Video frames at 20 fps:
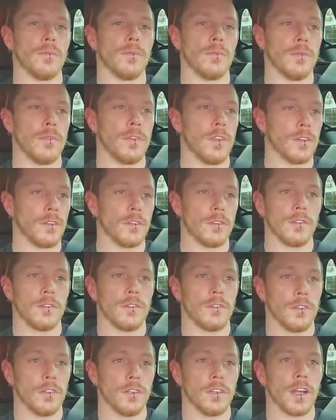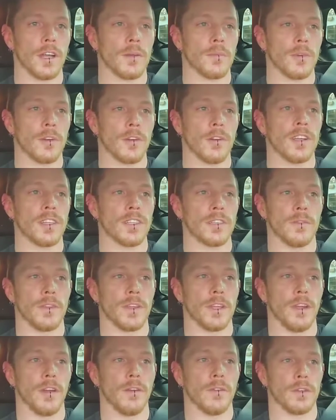you're not
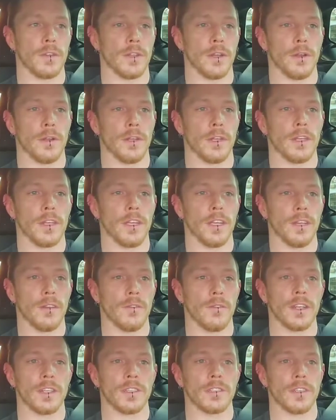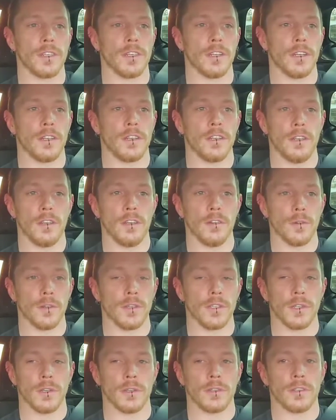progressively overloading, and eventually your
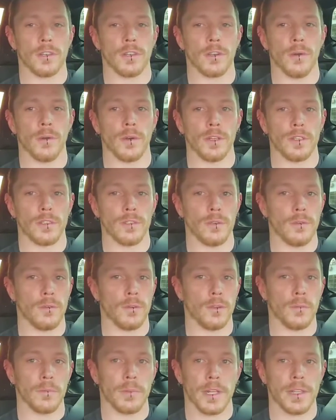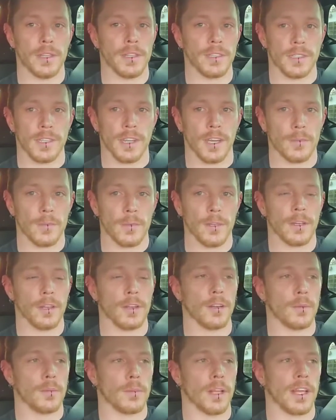results are going to completely stop. You're
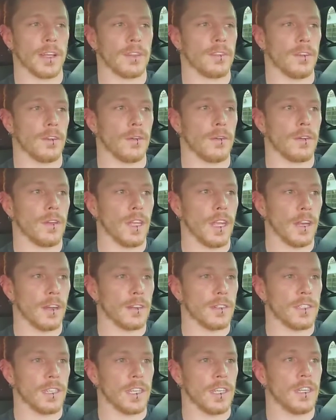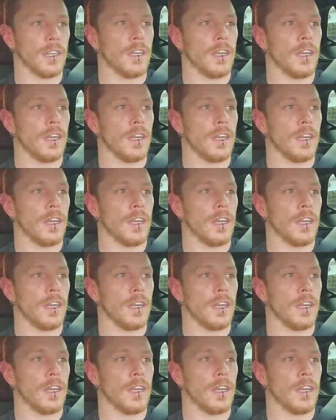going to plateau, guaranteed.